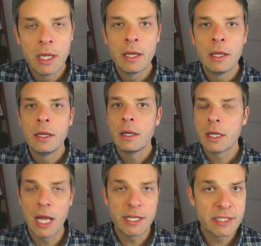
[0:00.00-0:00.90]

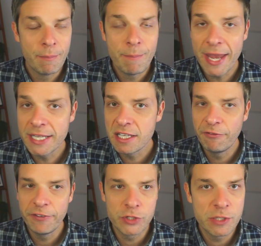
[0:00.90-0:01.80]
Custom makes them feel
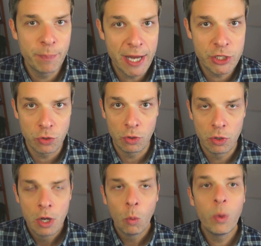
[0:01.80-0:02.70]
special.
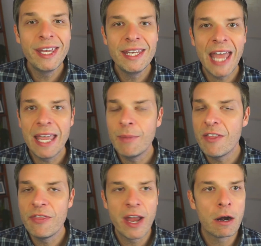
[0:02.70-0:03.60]
We name it
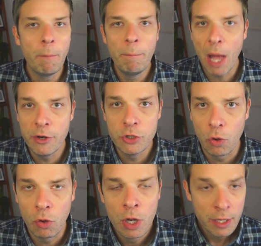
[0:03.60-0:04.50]
their bundle.
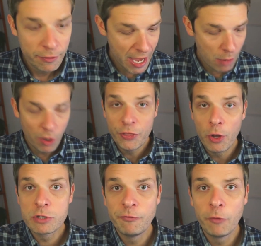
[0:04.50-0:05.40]
They want those
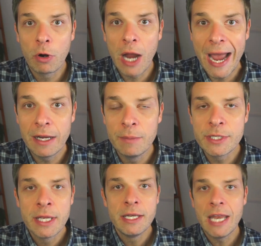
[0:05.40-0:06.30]
4 items.
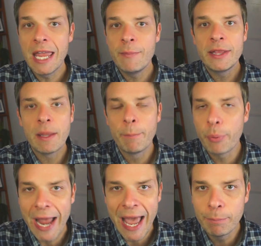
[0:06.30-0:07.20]
Name it the
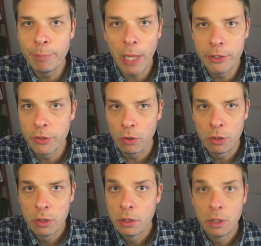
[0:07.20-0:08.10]
Brad bundle.
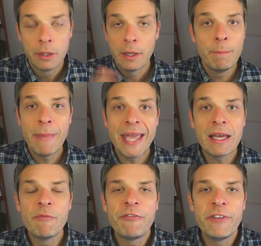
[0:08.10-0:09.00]
Make them
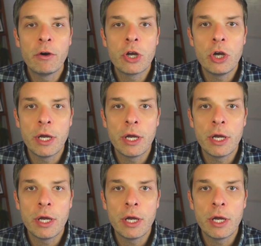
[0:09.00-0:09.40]
feel good.